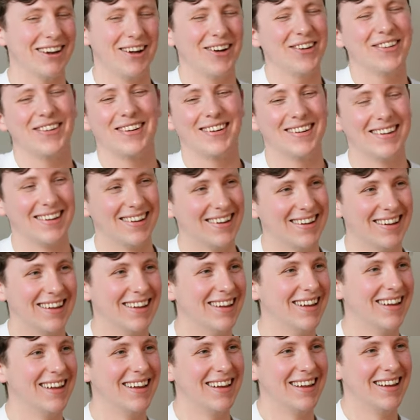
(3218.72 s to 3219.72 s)
no. I think it just
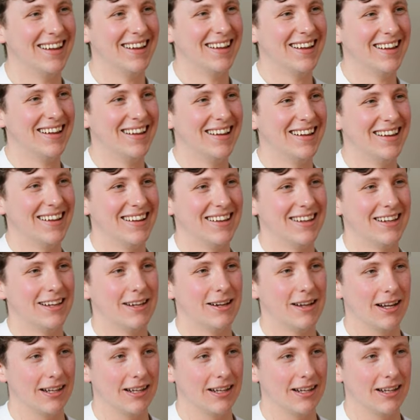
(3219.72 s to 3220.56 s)
screams insecurity.